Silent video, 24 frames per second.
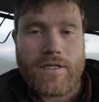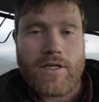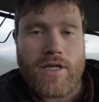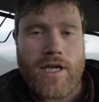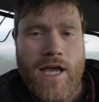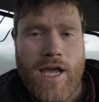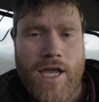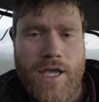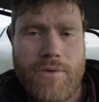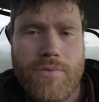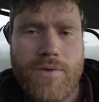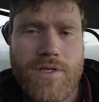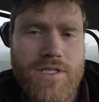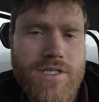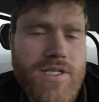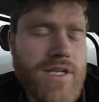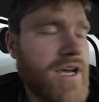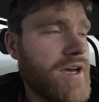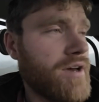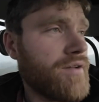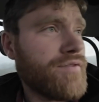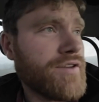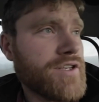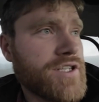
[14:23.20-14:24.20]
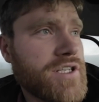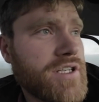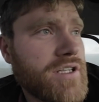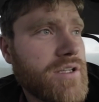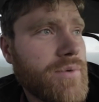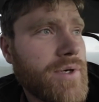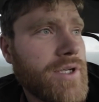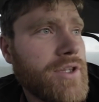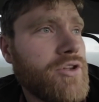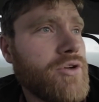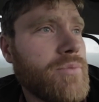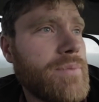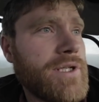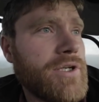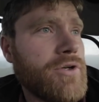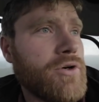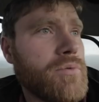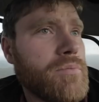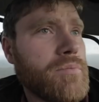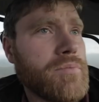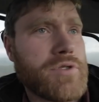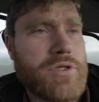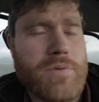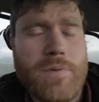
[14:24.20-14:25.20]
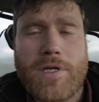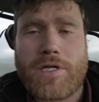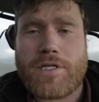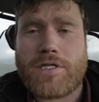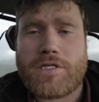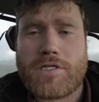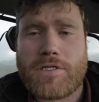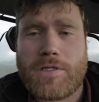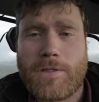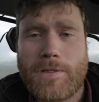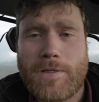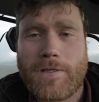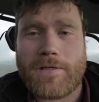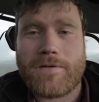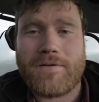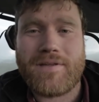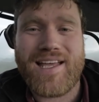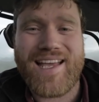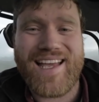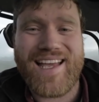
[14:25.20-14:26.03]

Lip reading: I was nervous of the window being open spreading slurry.